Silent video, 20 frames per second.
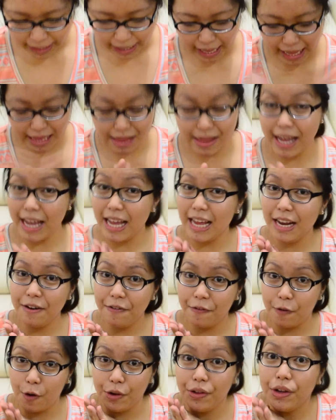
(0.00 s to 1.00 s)
And
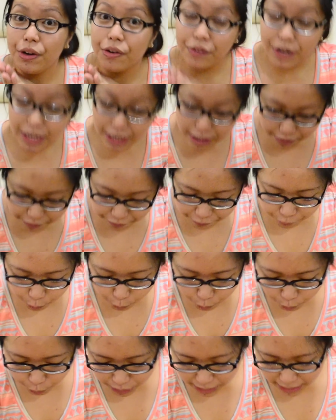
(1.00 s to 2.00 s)
then, for the real
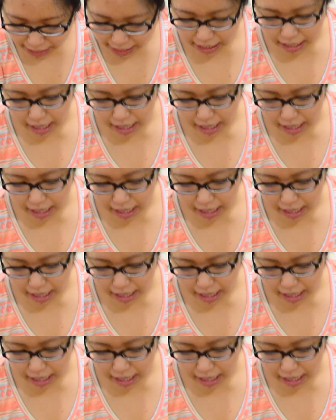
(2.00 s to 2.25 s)
food,